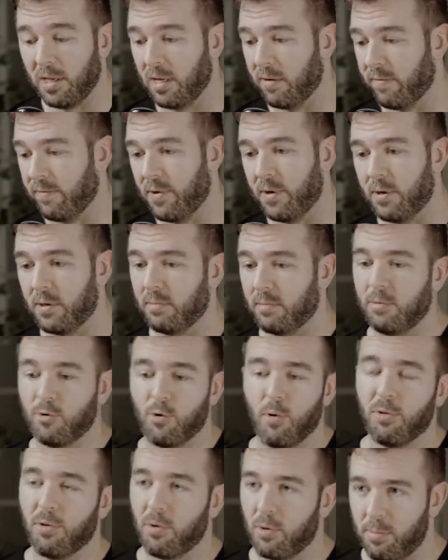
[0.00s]
of their
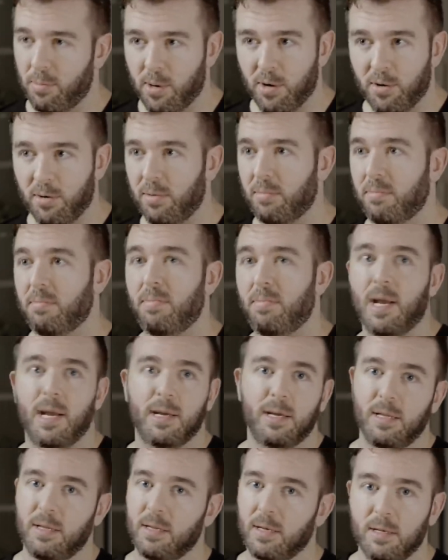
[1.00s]
growth hormone
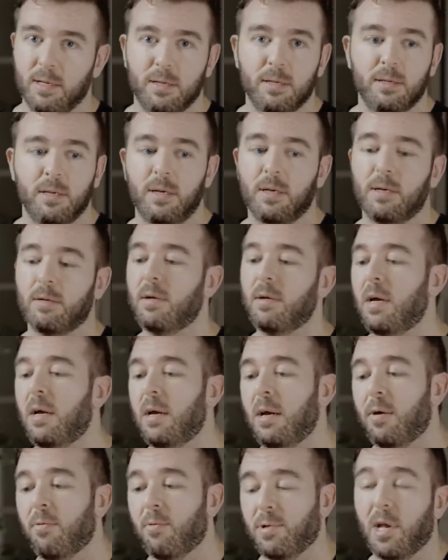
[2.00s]
back in the, you know,
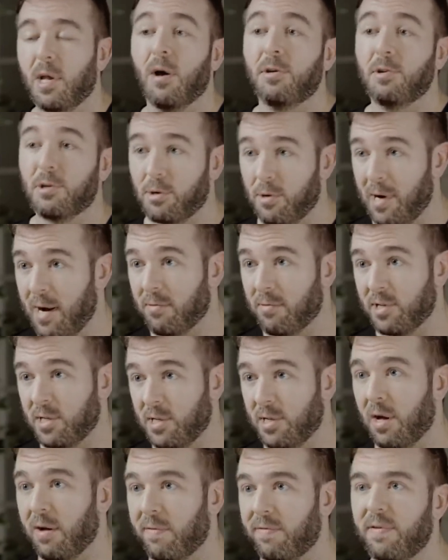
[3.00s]
with the underground
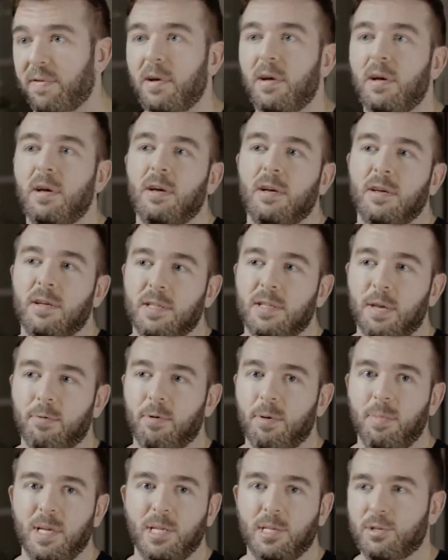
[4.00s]
stuff, they
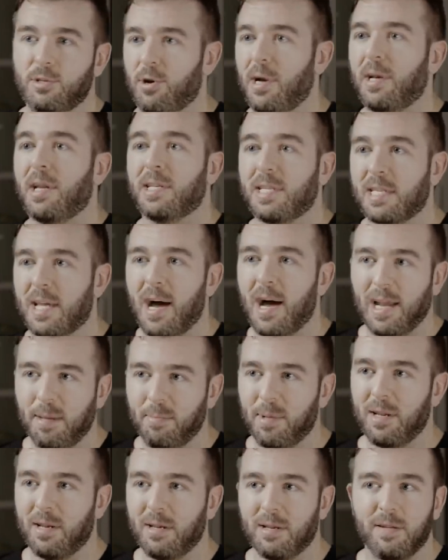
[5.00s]
would be trying to
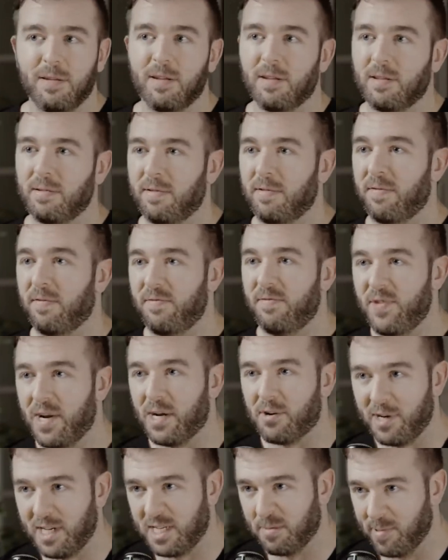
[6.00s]
time it
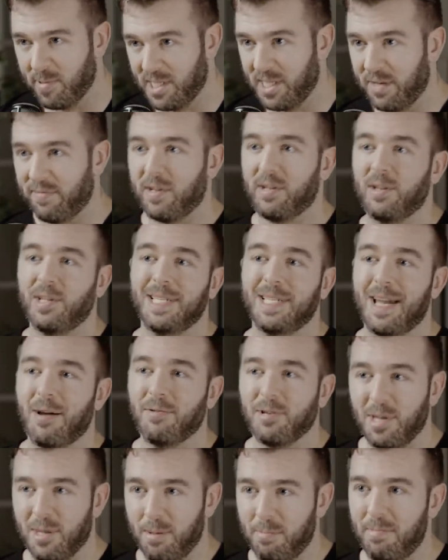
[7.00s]
very specifically down
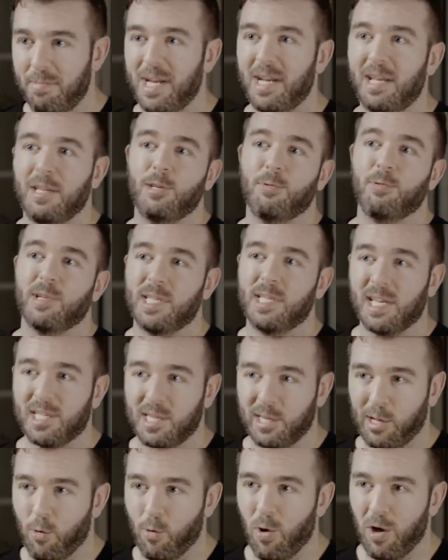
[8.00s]
to the minute to assess
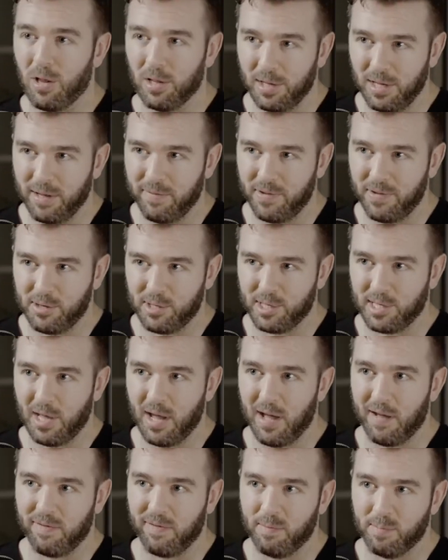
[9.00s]
the quality of their
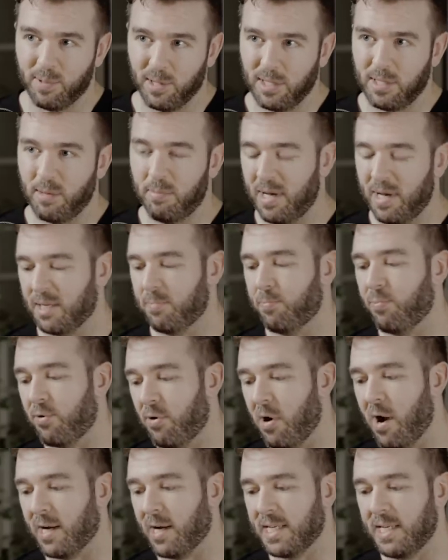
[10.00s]
stuff. But the best
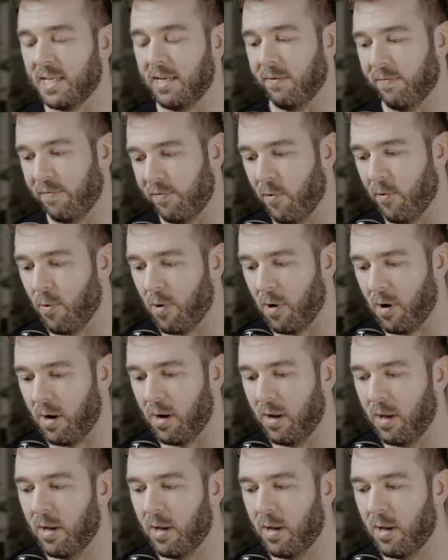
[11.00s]
proxy for